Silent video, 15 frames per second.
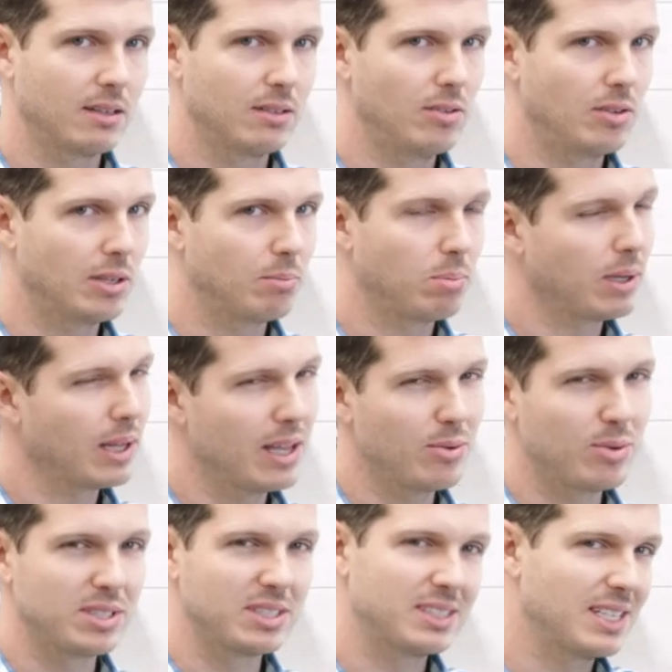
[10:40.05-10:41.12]
You can play
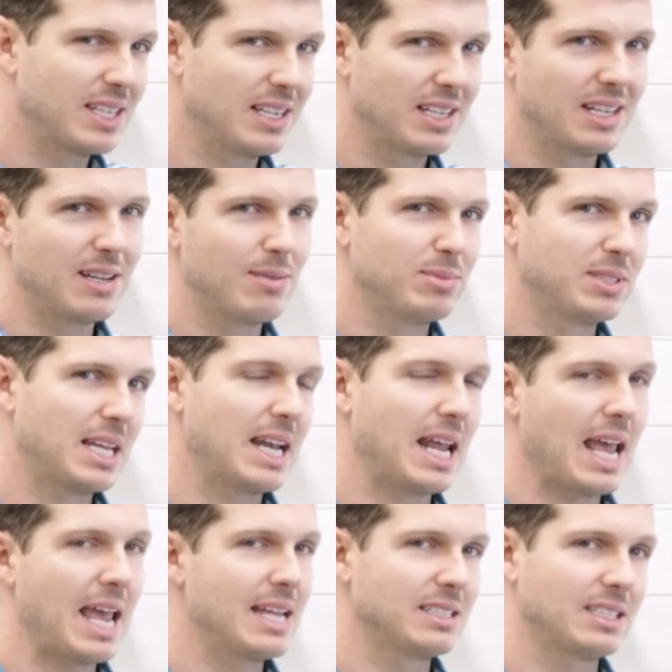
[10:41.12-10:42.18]
with synonyms and
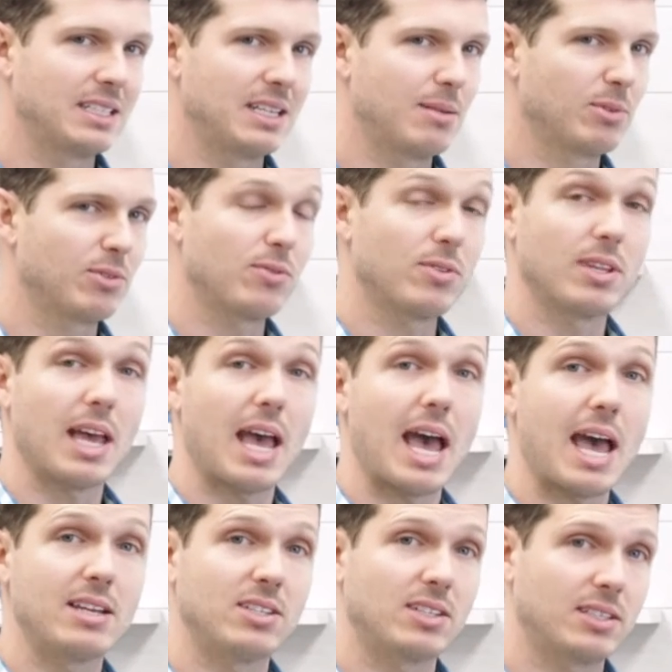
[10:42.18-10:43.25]
antonyms for the
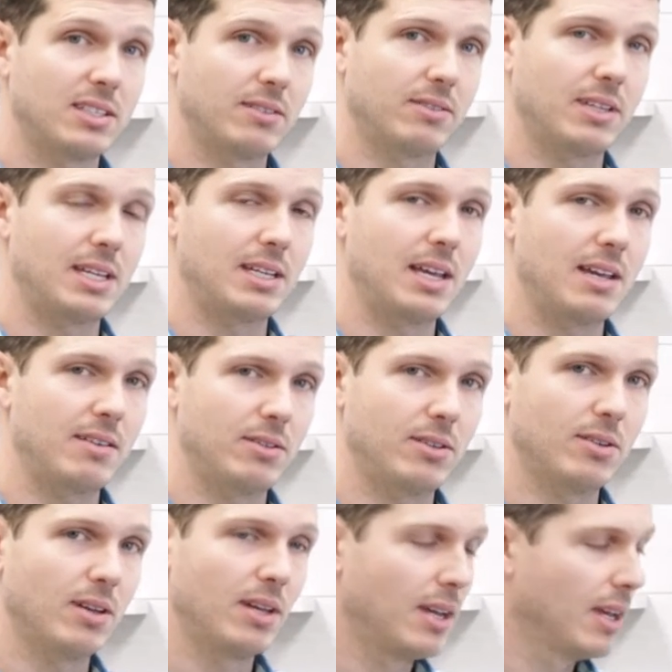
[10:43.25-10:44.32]
adjective they gave
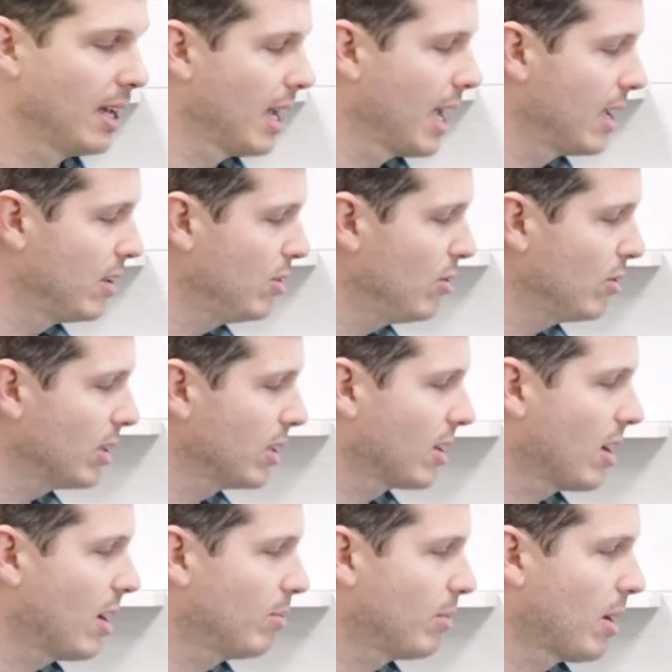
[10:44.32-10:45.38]
you, and you can
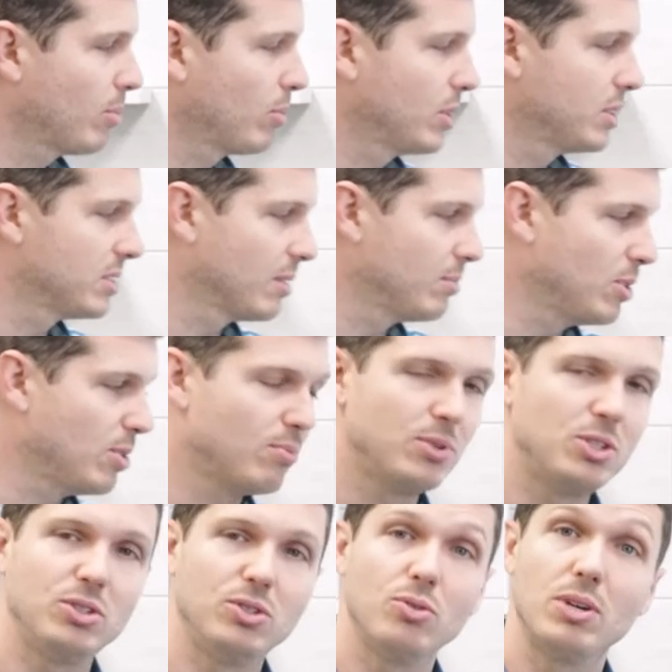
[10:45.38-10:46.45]
come up with some
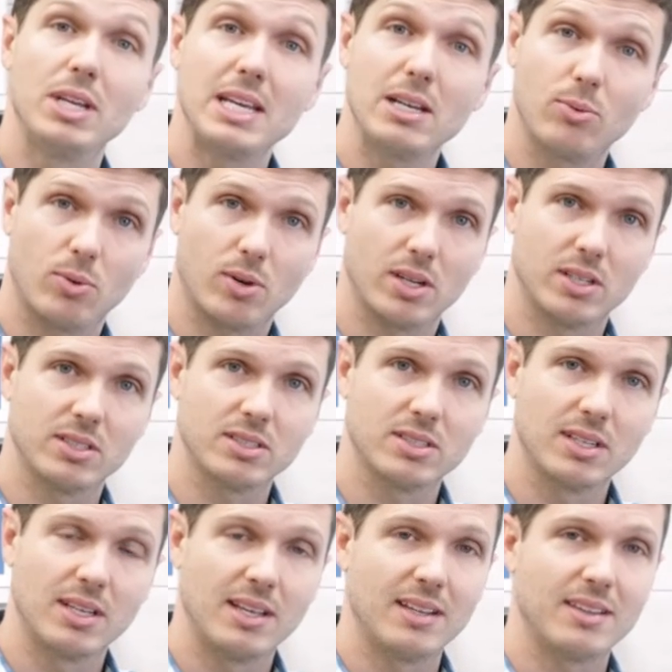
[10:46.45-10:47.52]
unique ones
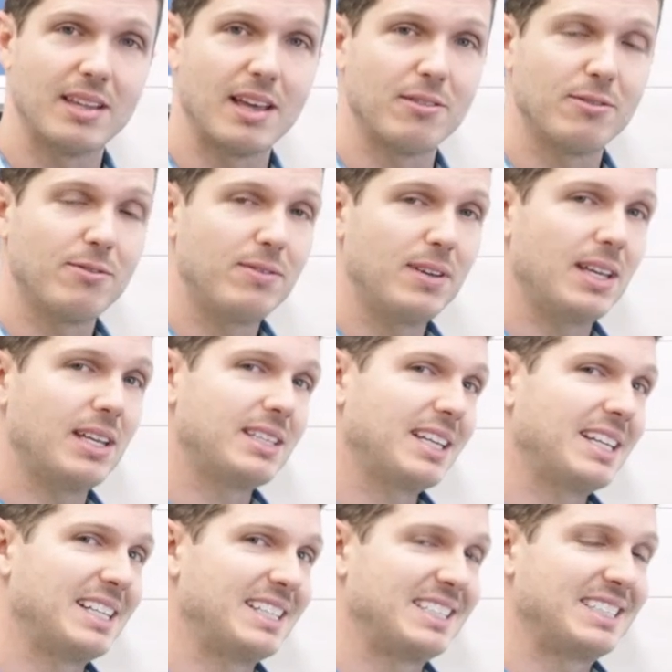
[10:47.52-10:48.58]
that fit
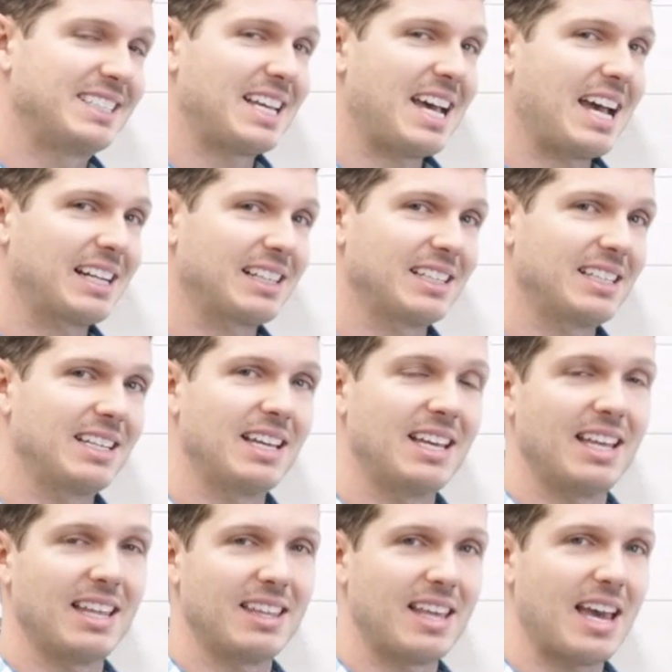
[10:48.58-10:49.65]
exactly
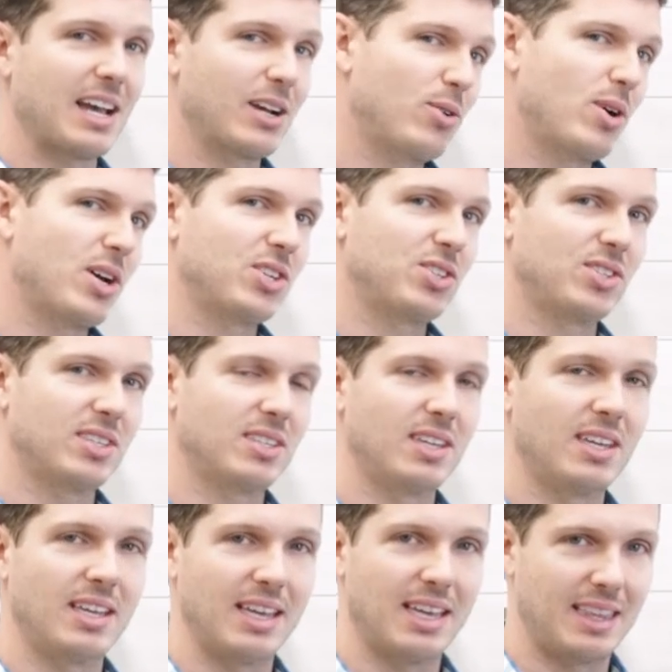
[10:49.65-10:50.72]
that question
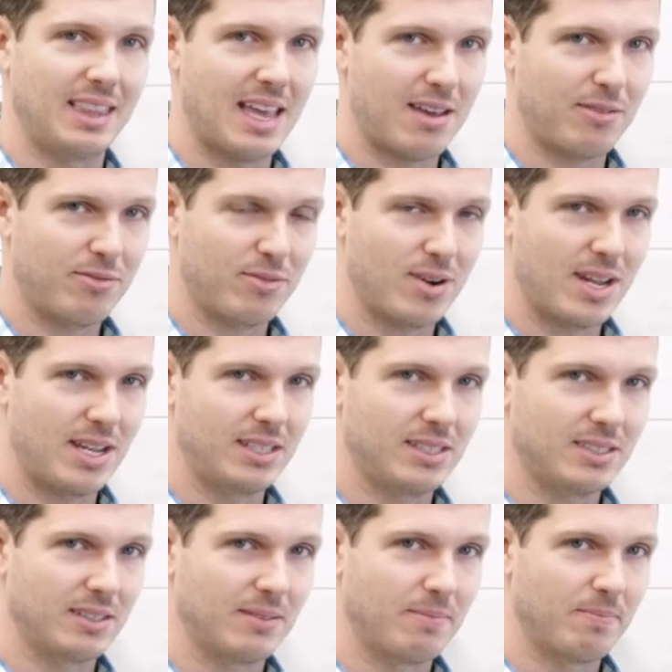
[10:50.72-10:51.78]
and that
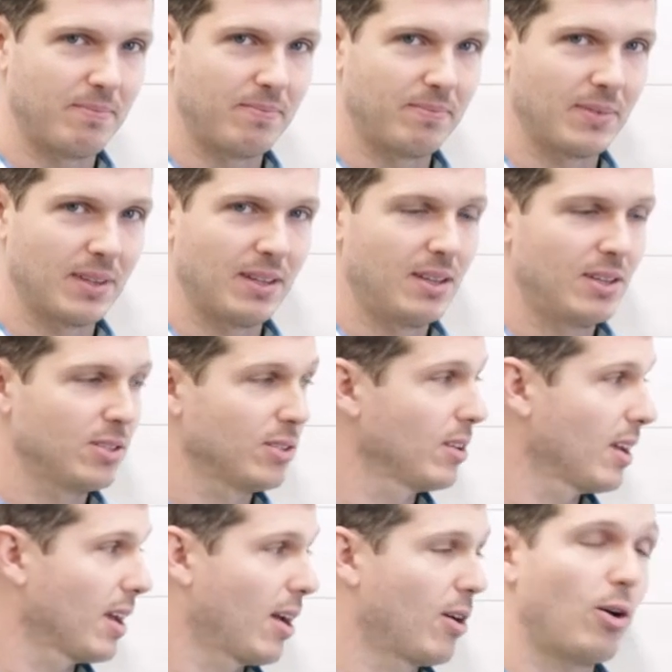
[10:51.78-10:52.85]
phrase.
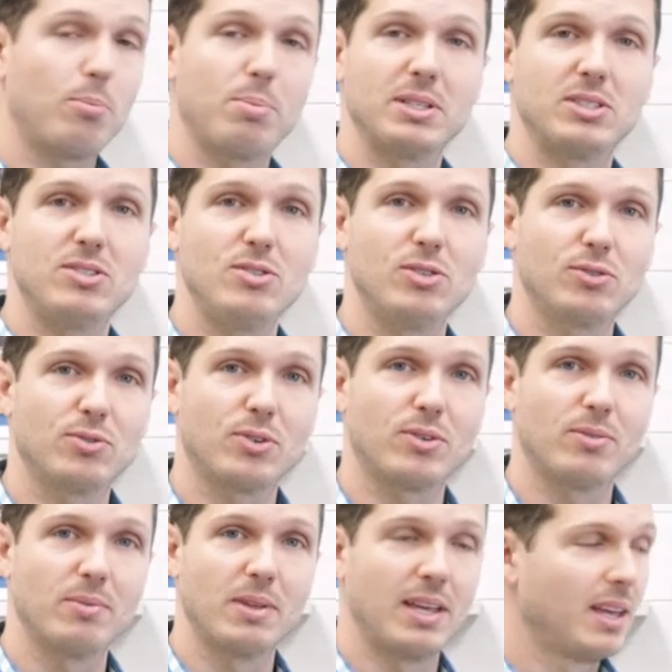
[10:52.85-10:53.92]
I hope it's useful.